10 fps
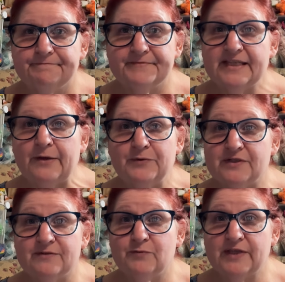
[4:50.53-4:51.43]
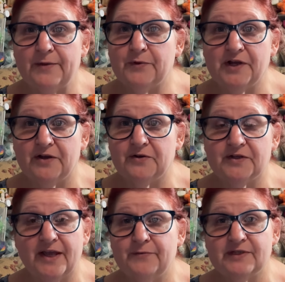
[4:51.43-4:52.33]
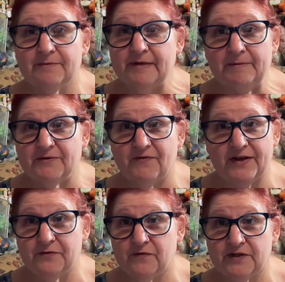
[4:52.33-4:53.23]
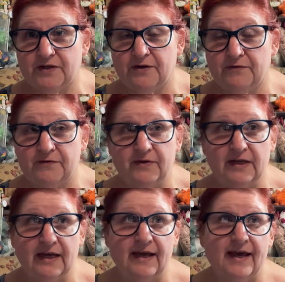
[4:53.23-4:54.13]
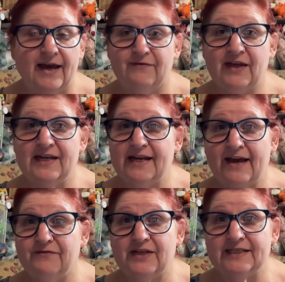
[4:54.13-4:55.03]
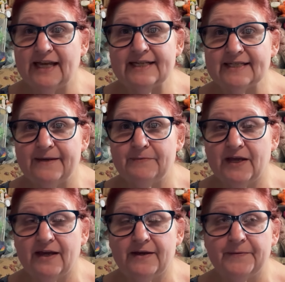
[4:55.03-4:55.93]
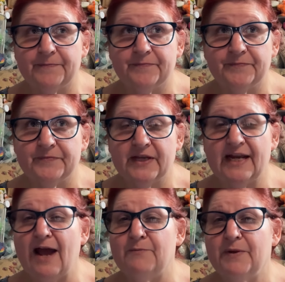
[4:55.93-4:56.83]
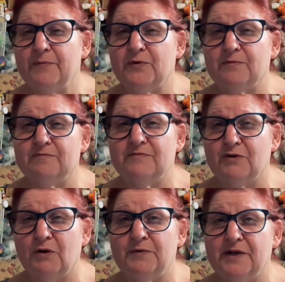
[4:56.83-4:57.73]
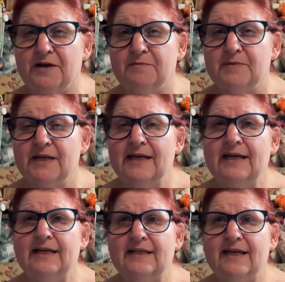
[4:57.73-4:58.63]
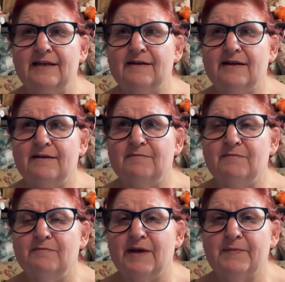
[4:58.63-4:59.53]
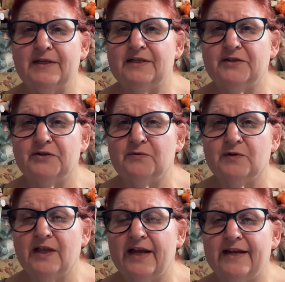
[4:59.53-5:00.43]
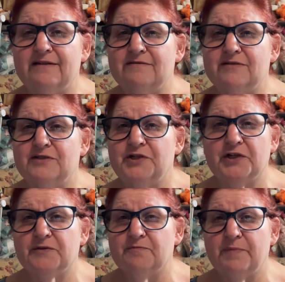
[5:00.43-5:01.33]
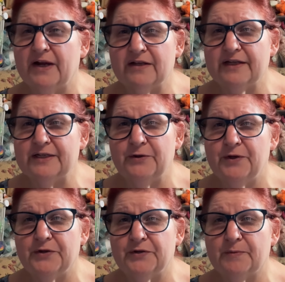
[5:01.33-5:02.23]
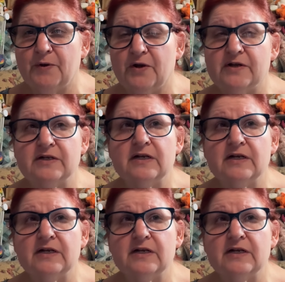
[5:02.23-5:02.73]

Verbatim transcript: they would, when they were younger, they would sometimes fight over stuff if they didn't have the exact same thing. And I remember growing up that me and my sister were like just barely two years apart.